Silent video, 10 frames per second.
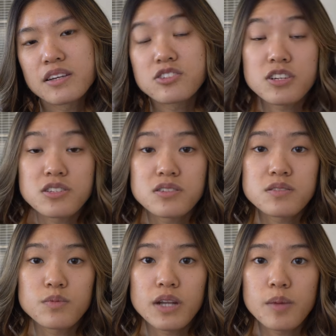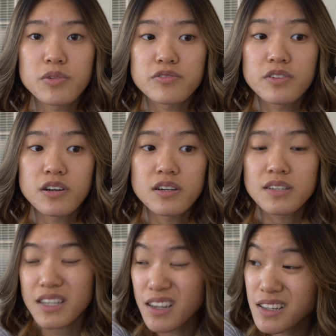is just what I prefer.
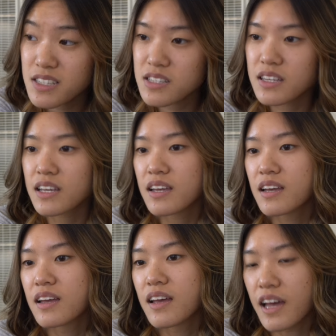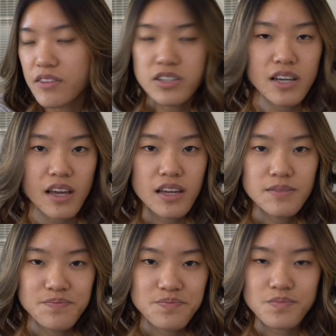And honestly, every day
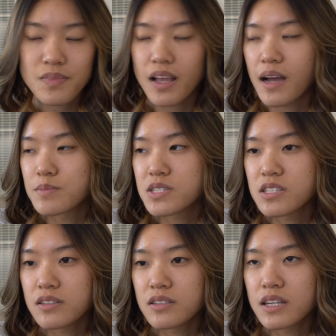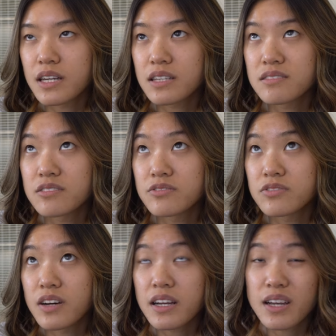I'm still like,
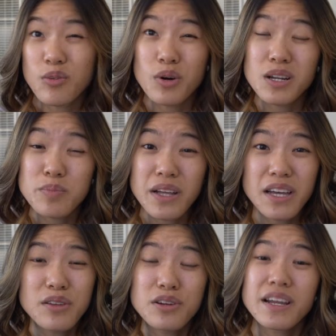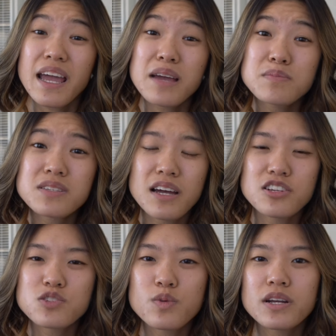fuck, I want to play other games. I
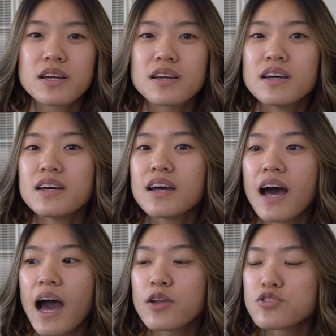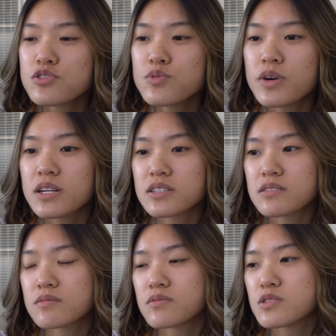just want to, I do want to
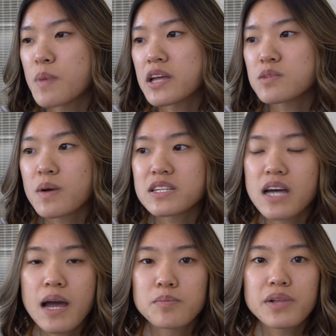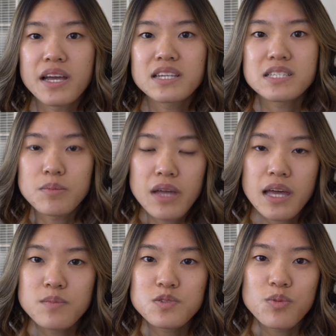spend my time playing some
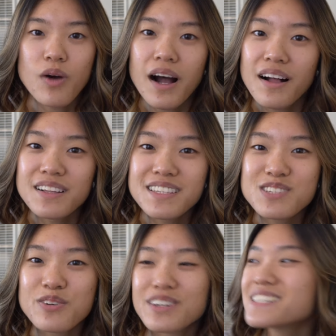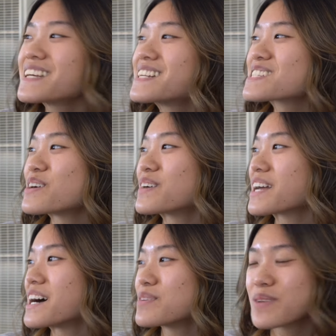games while this quarantine is
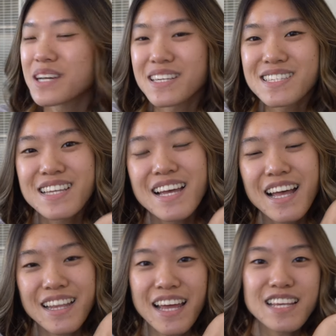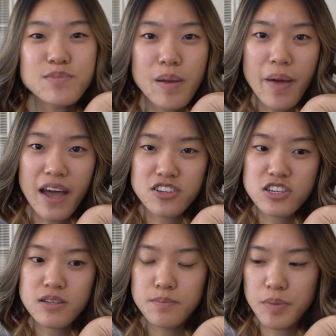going on because that is my
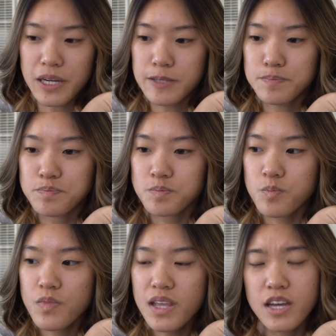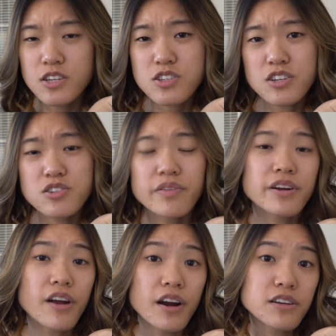passion, but it is also
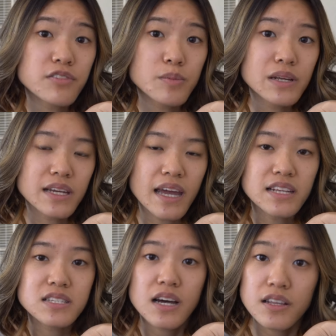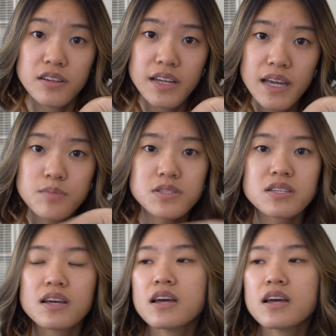very hard for me to get into other games.